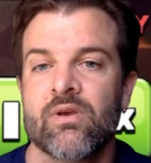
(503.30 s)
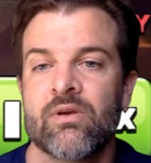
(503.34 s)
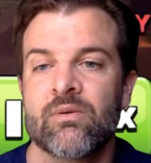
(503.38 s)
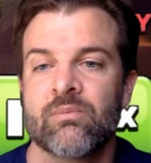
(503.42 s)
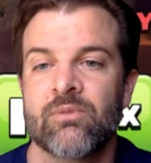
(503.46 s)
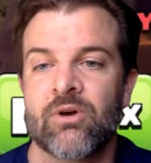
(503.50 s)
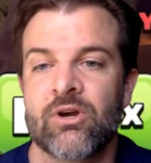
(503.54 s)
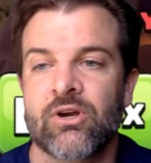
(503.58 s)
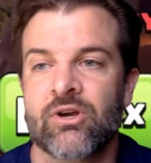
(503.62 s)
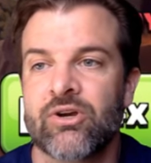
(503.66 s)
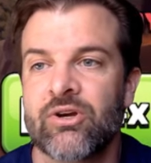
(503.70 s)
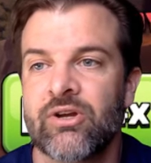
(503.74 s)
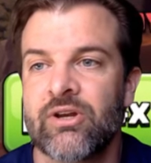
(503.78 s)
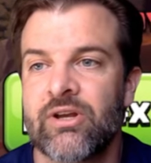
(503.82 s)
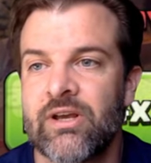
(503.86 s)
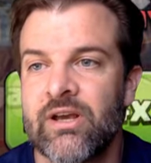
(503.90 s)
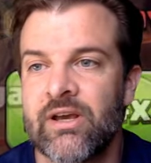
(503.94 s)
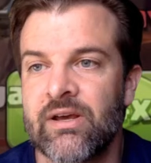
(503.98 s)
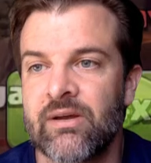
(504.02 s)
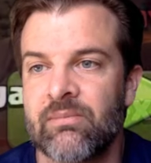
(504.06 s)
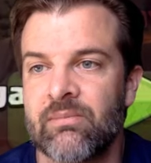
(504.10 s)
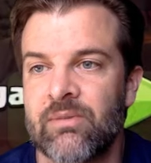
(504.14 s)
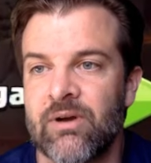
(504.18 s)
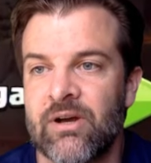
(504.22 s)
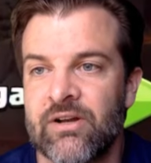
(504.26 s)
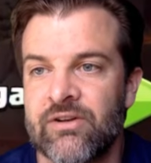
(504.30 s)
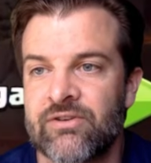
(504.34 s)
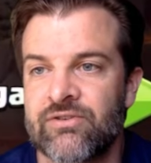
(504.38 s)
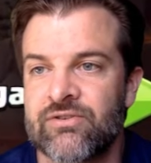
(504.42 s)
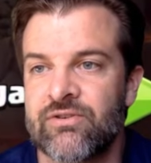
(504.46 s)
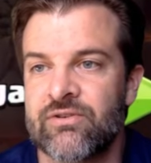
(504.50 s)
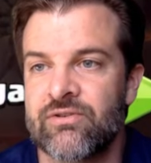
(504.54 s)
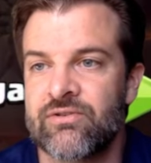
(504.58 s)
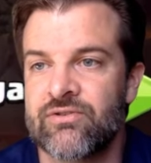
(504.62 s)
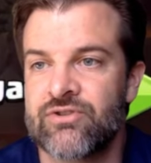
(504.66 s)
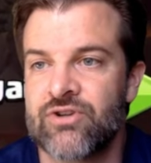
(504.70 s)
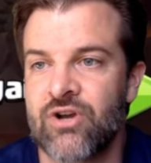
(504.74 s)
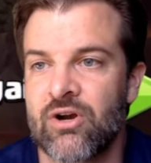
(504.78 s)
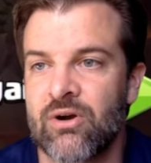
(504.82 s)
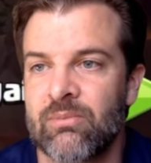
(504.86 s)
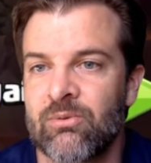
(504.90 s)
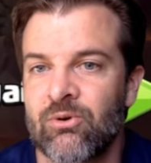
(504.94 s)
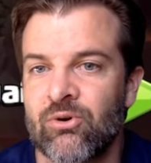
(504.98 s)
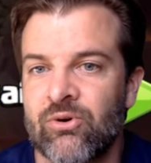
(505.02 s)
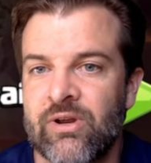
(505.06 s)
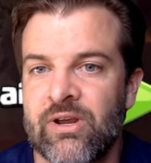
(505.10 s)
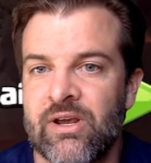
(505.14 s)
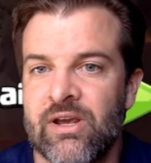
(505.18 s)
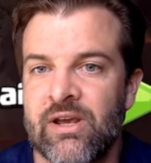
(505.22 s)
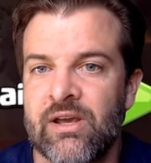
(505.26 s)
But good hit by
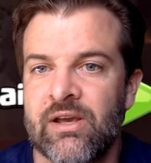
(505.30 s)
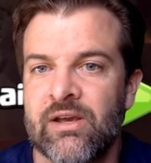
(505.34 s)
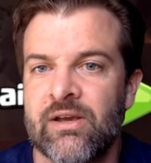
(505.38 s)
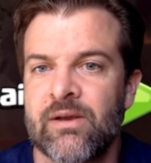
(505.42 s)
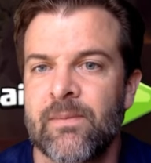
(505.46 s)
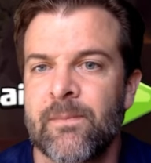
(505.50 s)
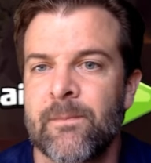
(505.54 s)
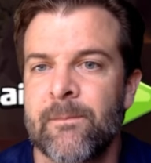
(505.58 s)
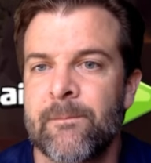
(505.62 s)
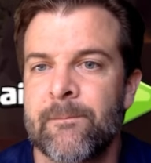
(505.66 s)
Gerbil King.